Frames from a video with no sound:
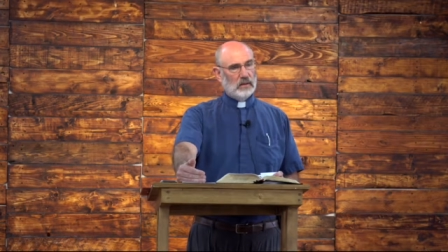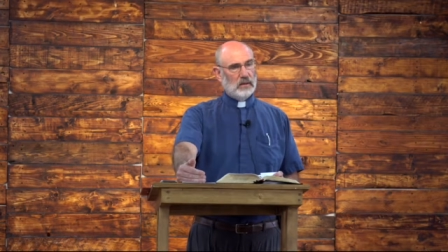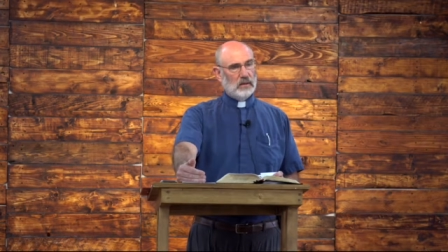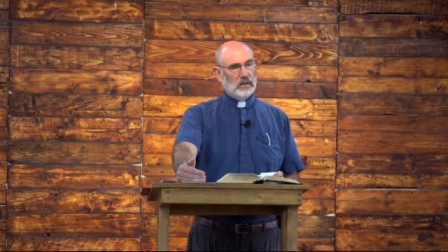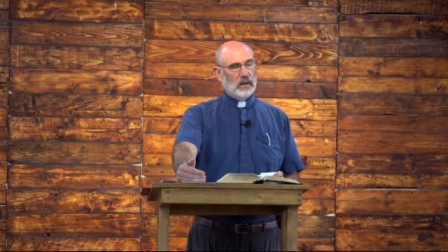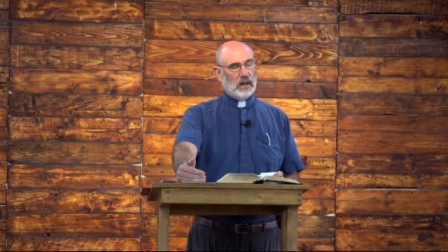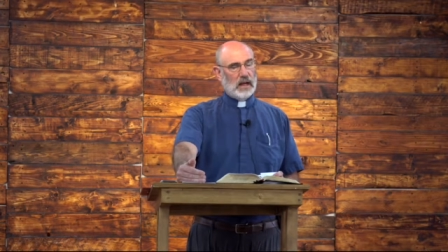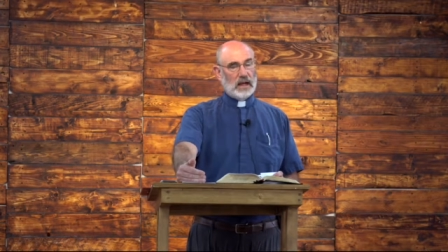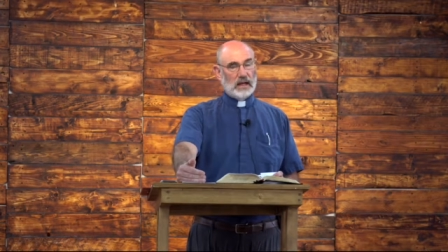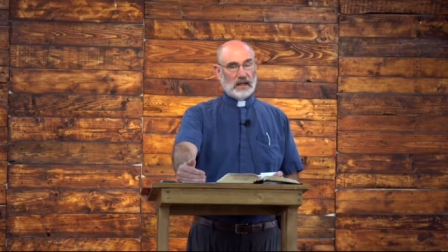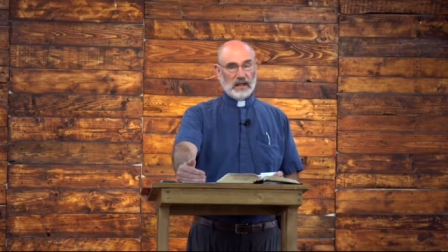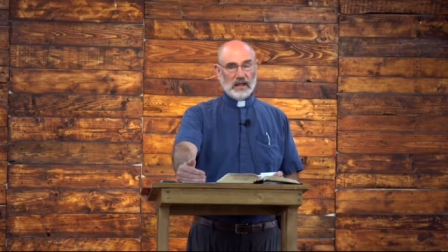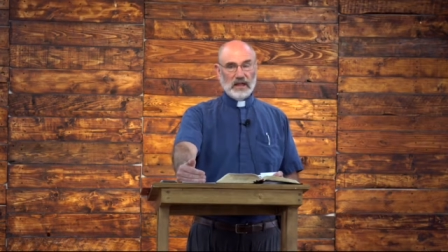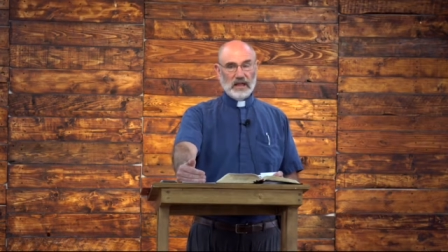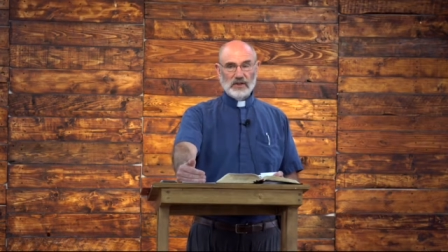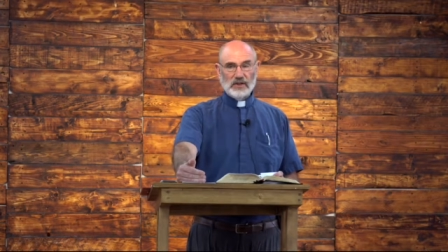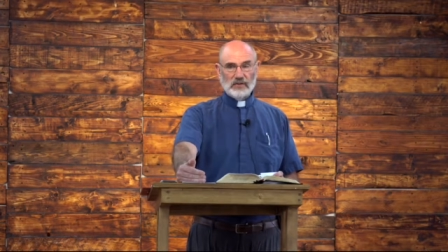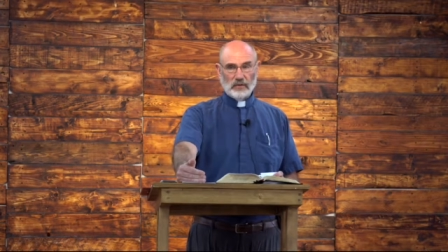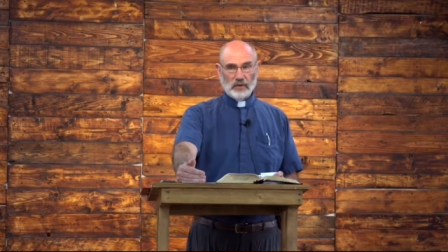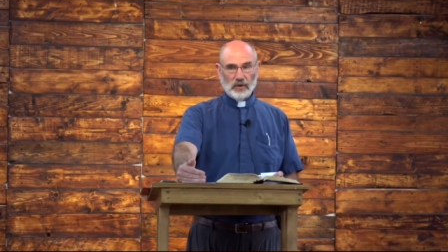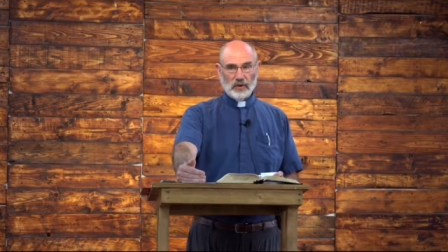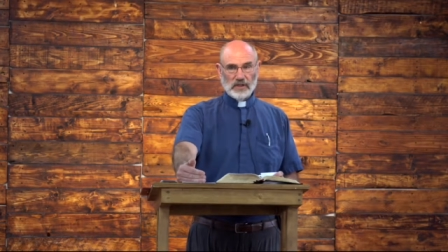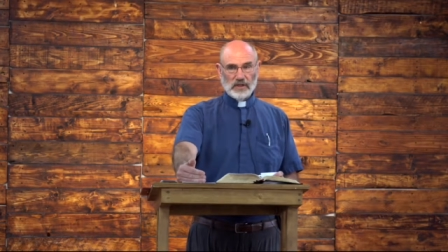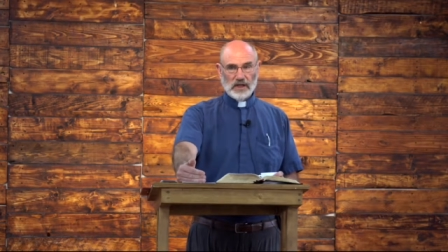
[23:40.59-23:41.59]
at least
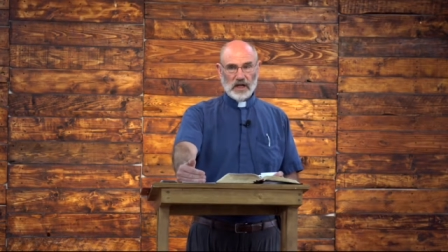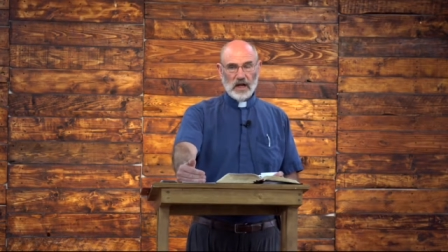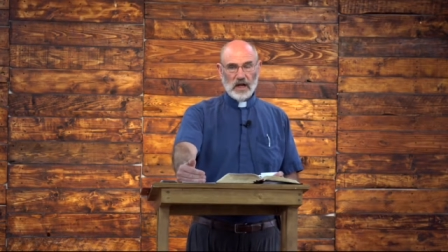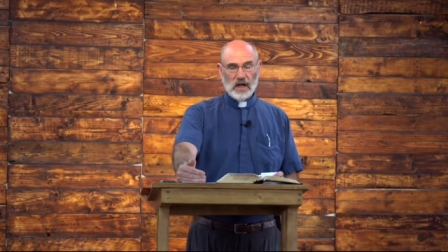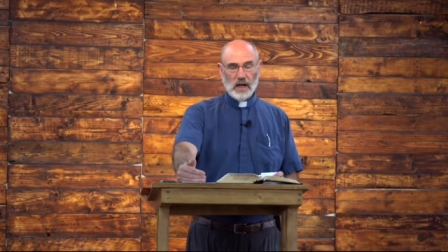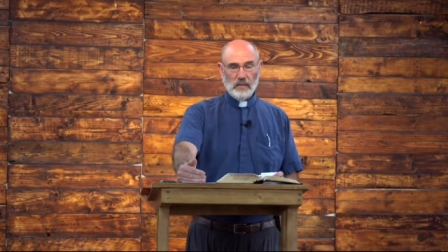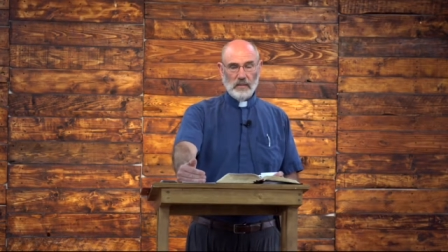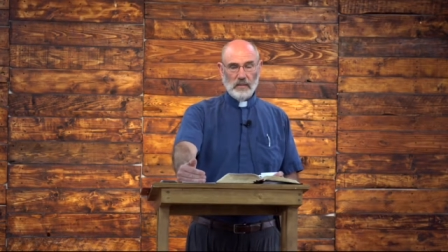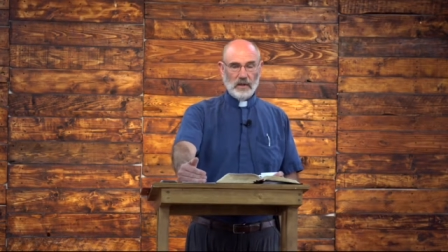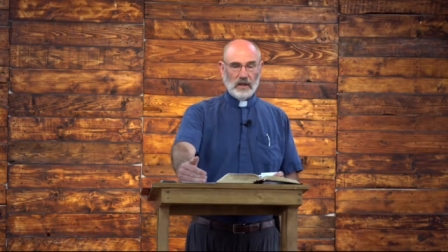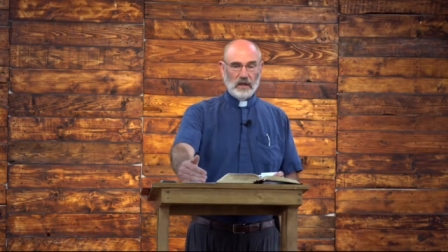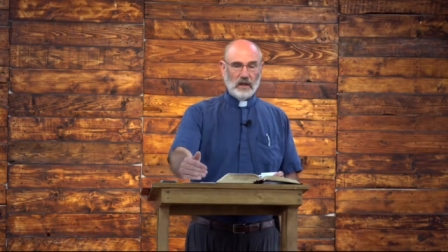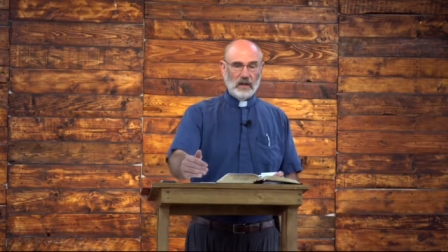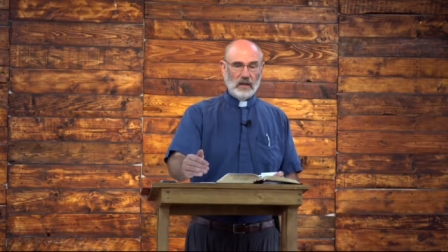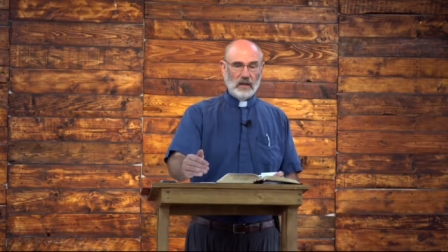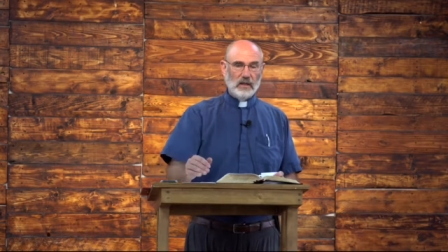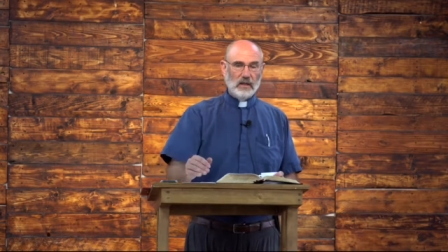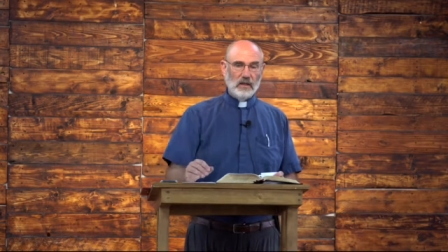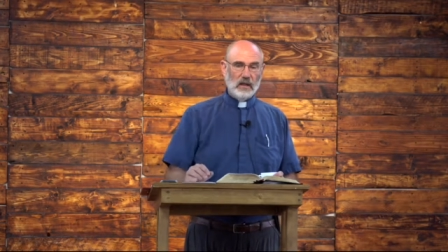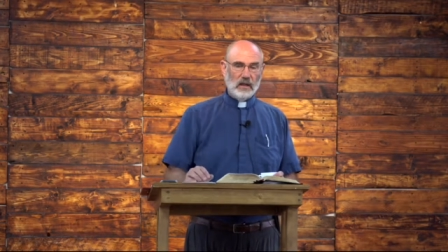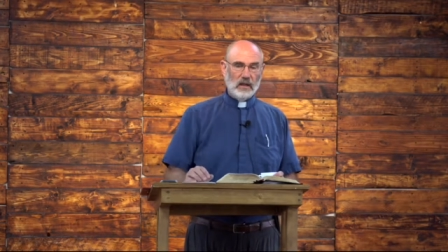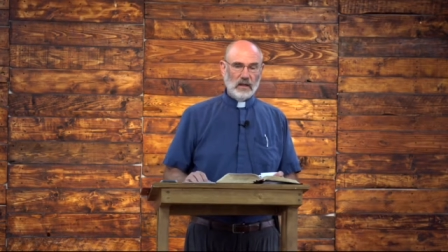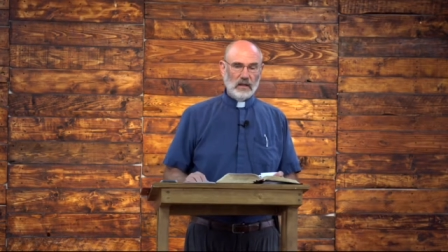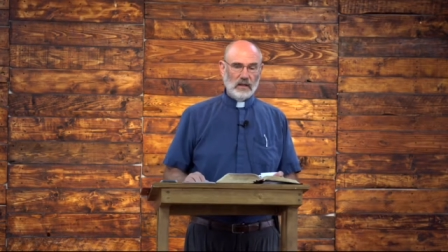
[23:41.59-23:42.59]
for a time. And
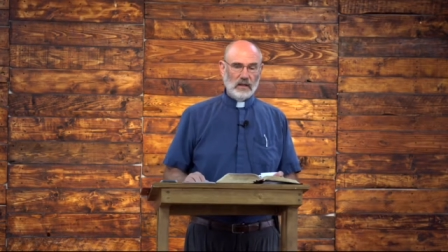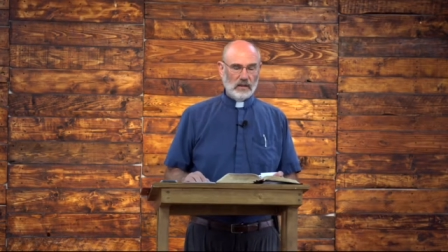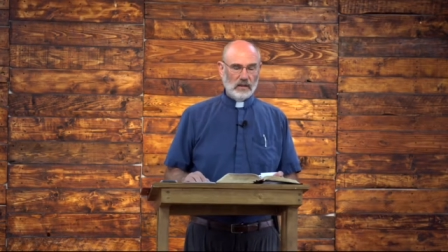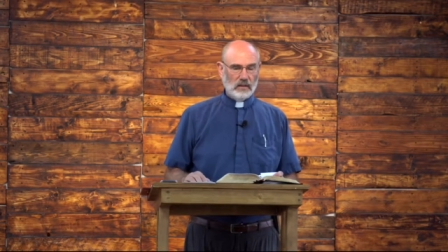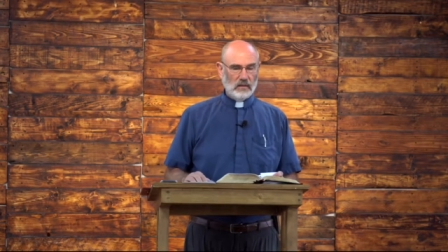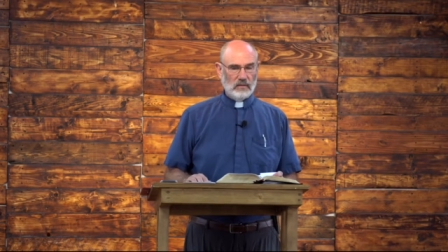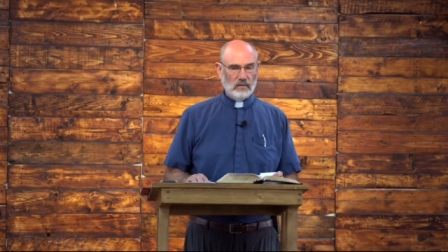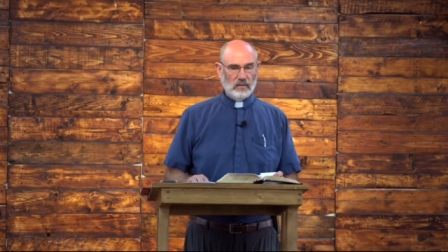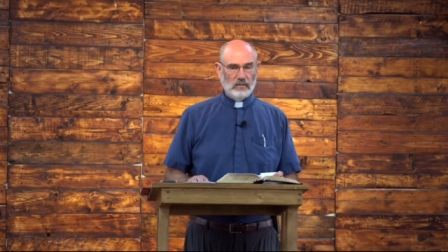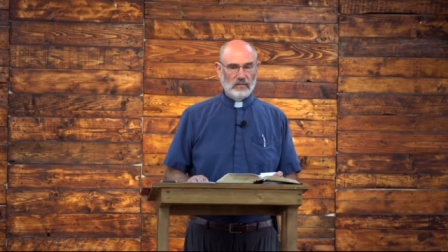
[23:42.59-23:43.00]
the